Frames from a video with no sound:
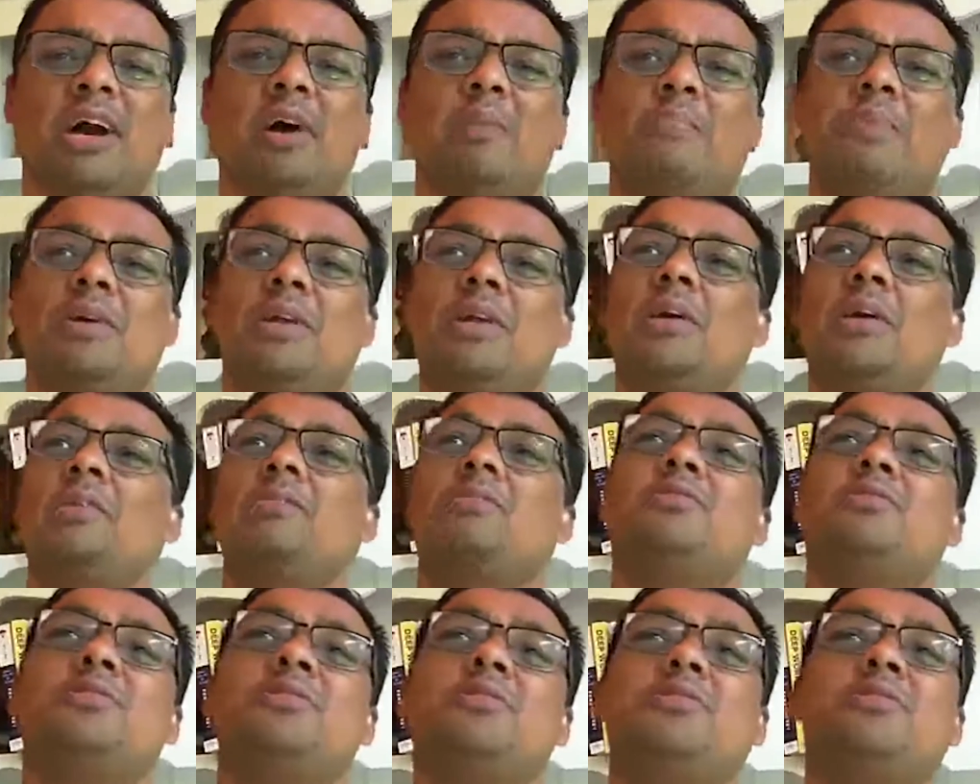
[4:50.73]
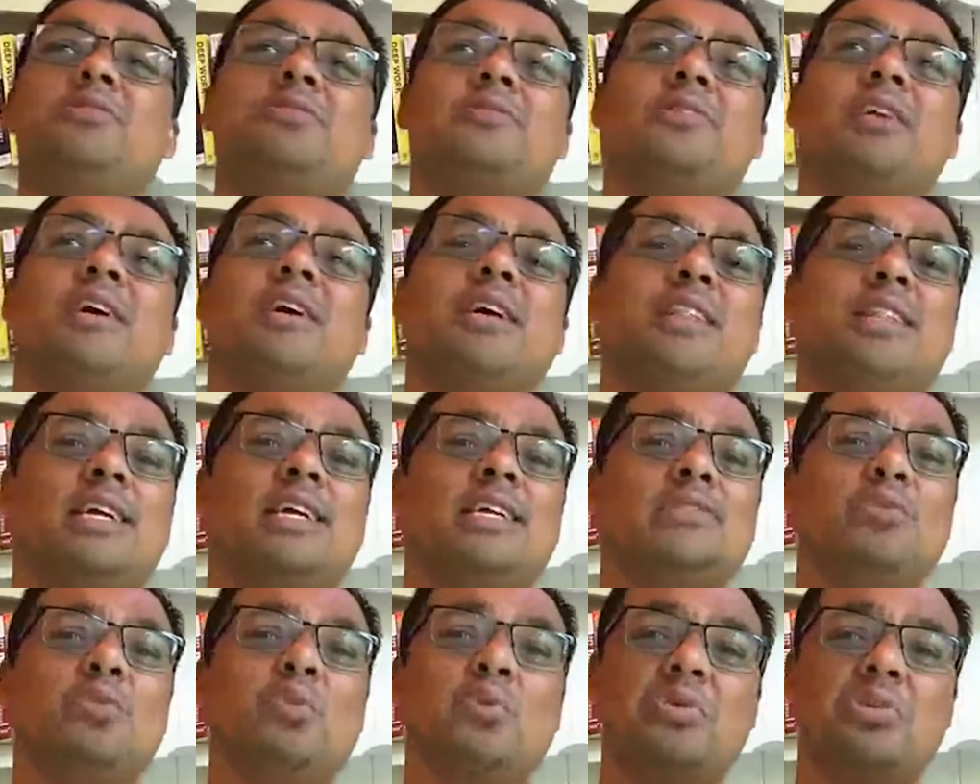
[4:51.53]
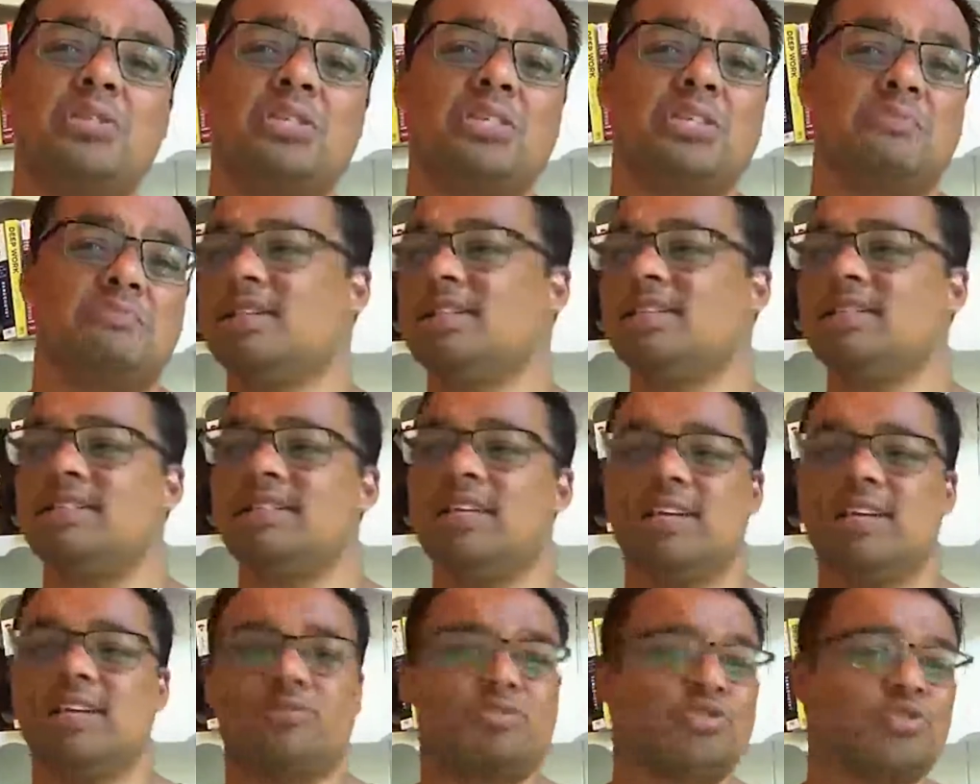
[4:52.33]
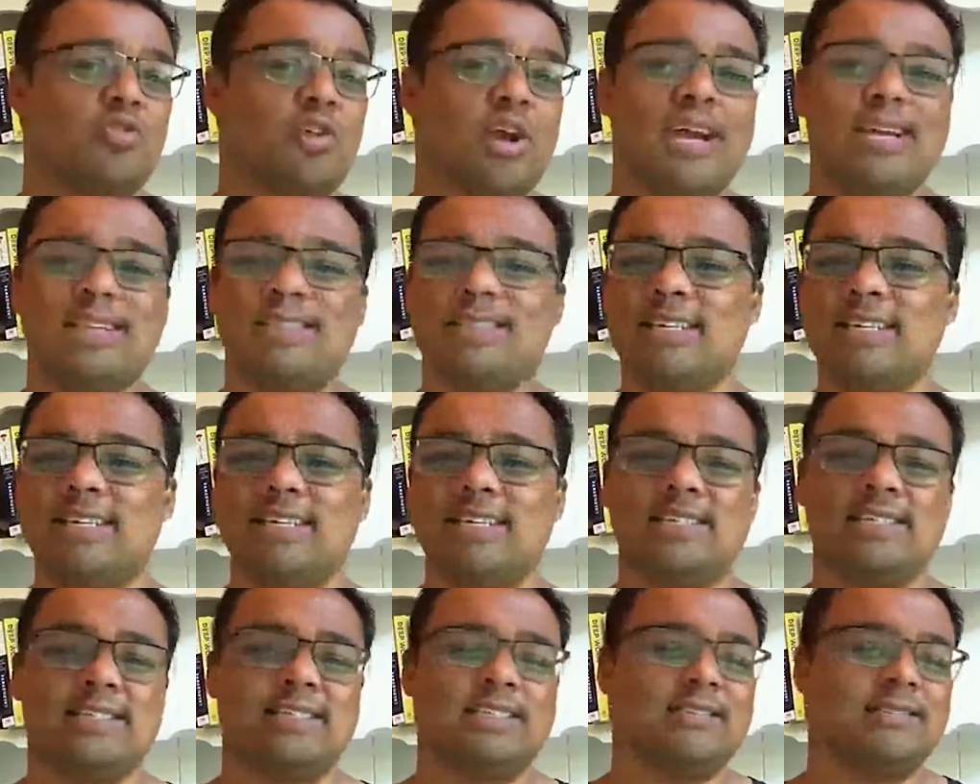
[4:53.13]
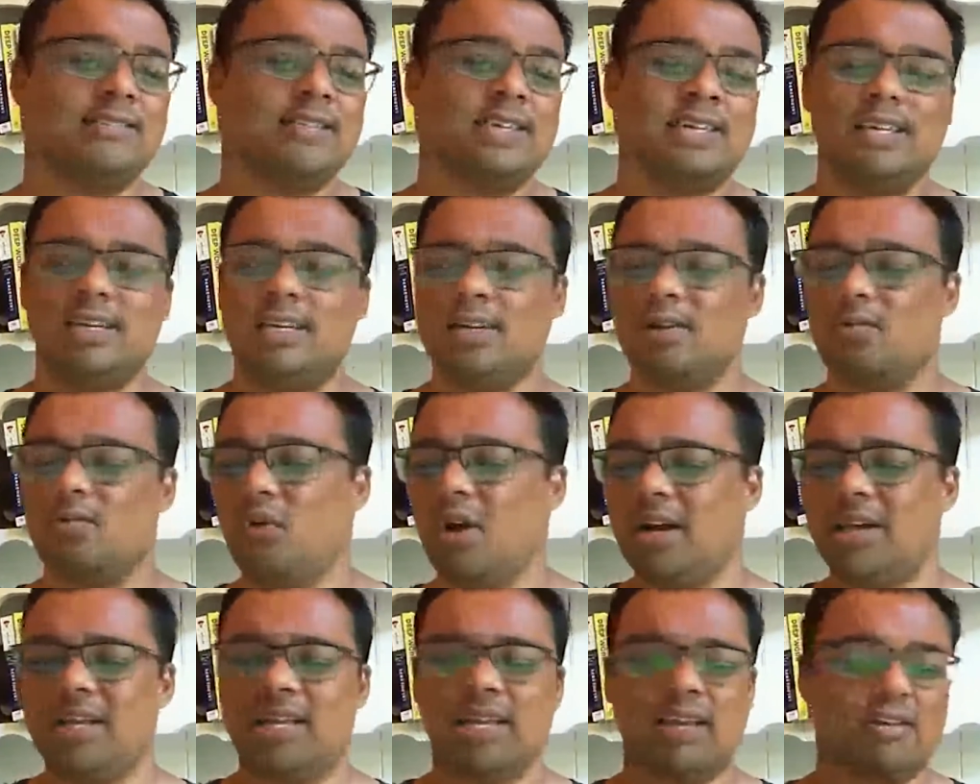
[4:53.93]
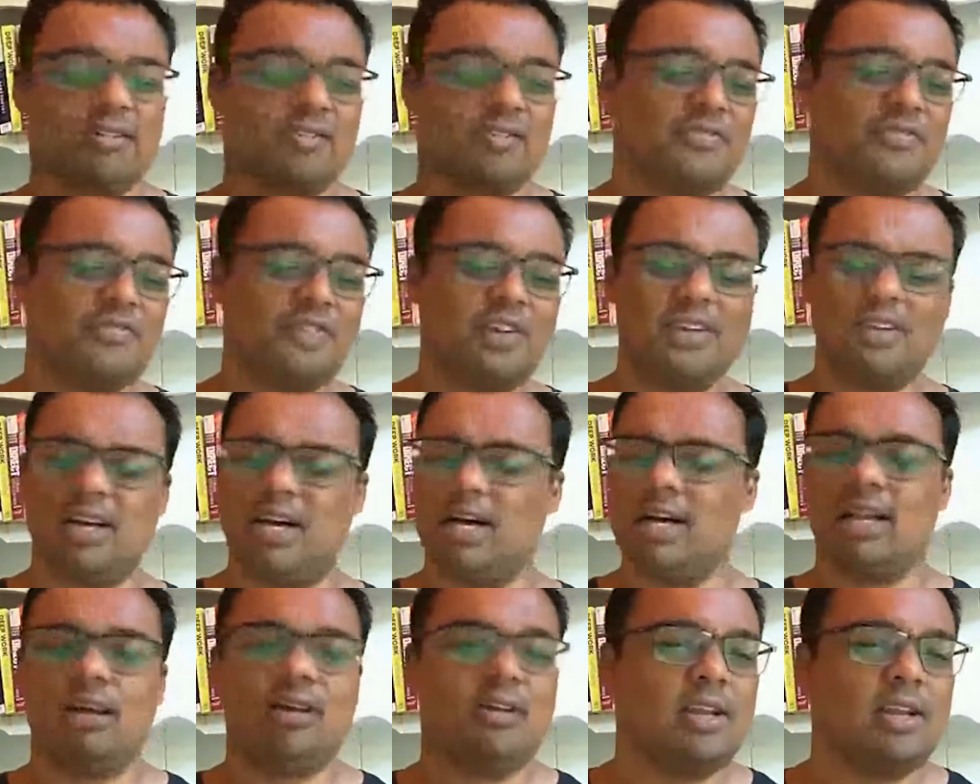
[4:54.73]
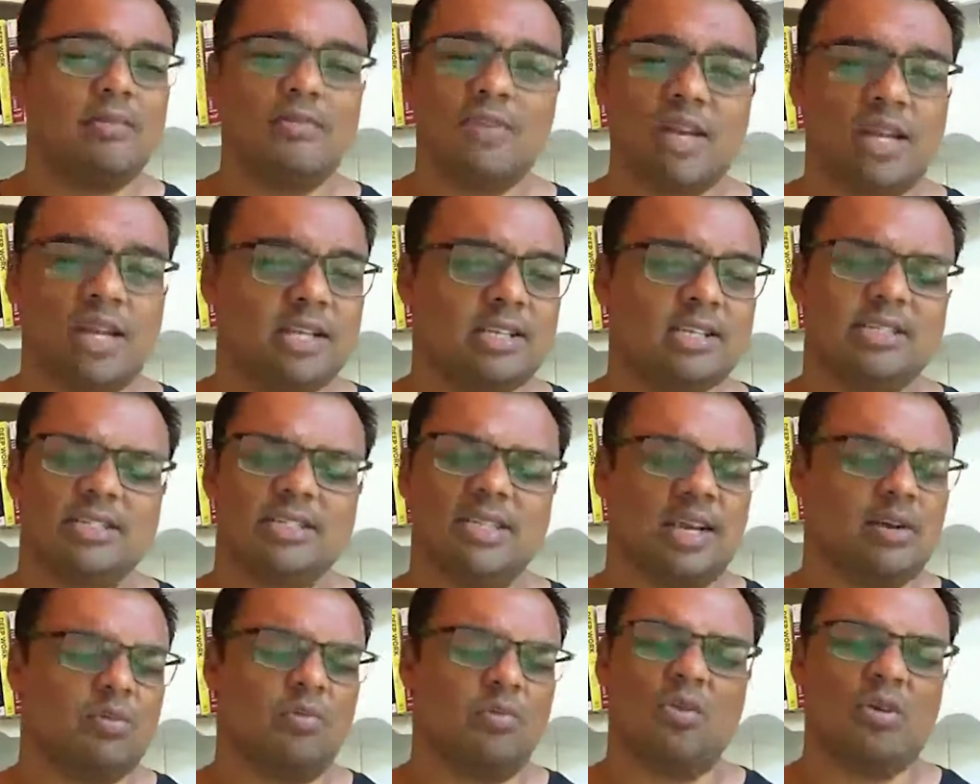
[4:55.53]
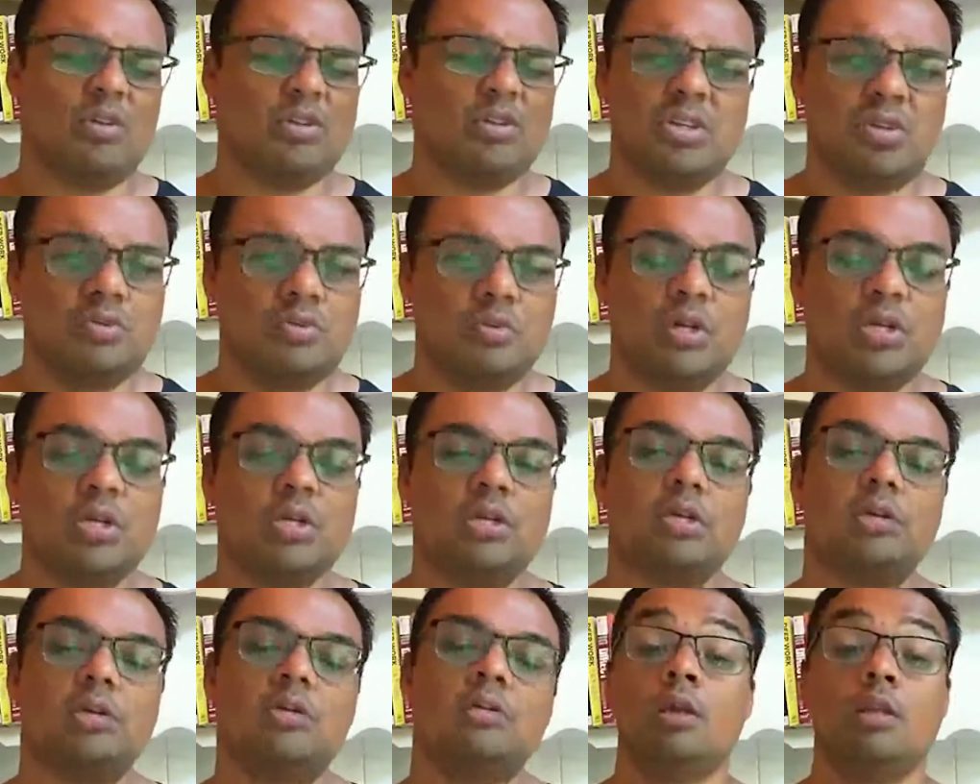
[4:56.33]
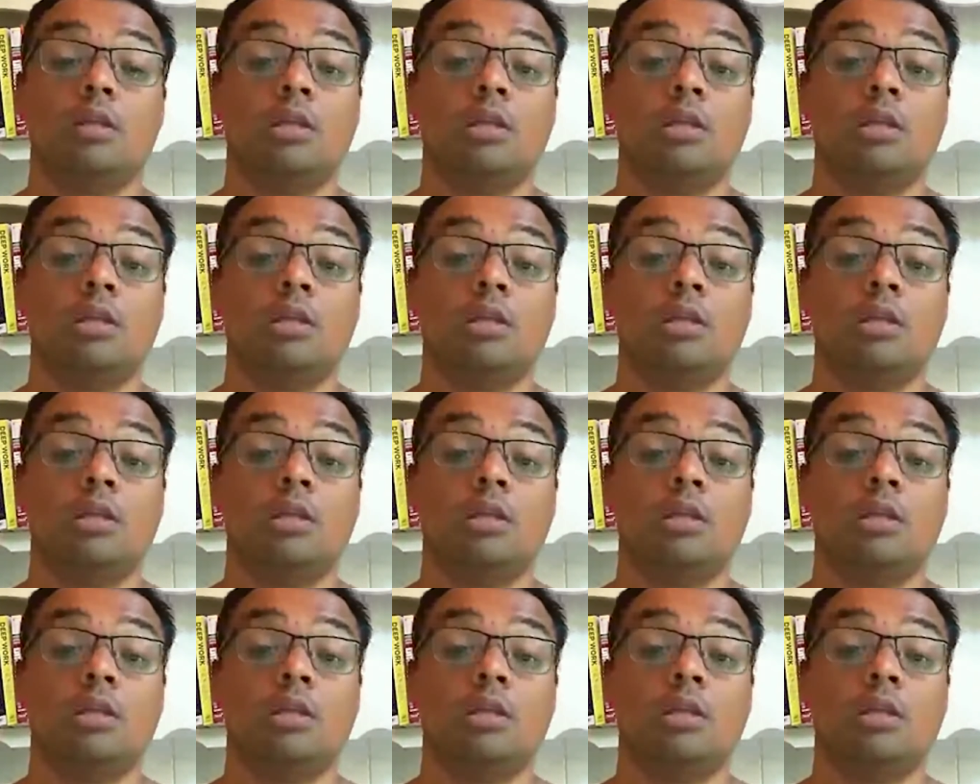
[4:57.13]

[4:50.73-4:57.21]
I'd be like, dude, that's awesome. It's like tractors and working on fit. I don't even understand. What do you want to do?